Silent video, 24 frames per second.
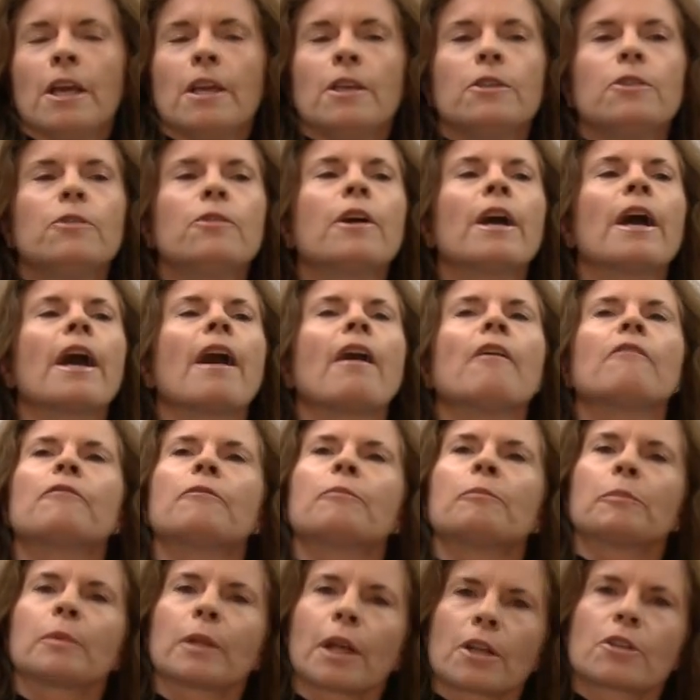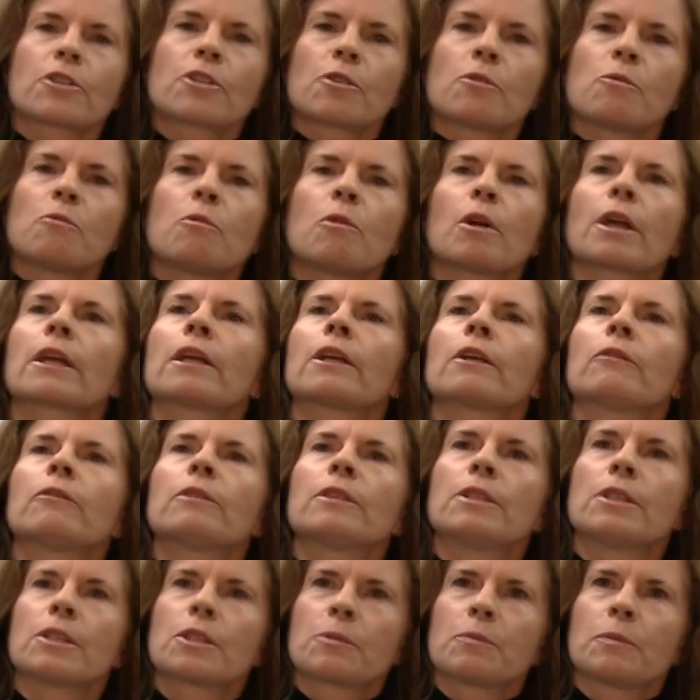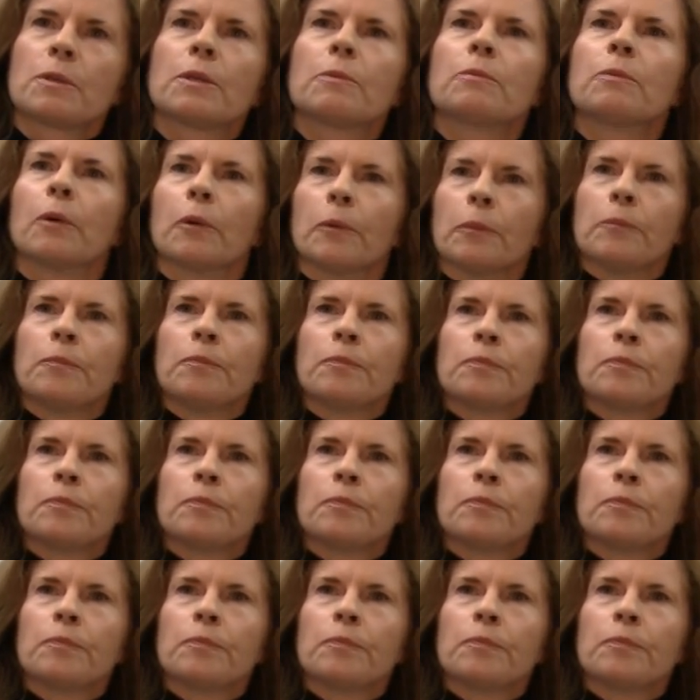You have pleasure working with these people.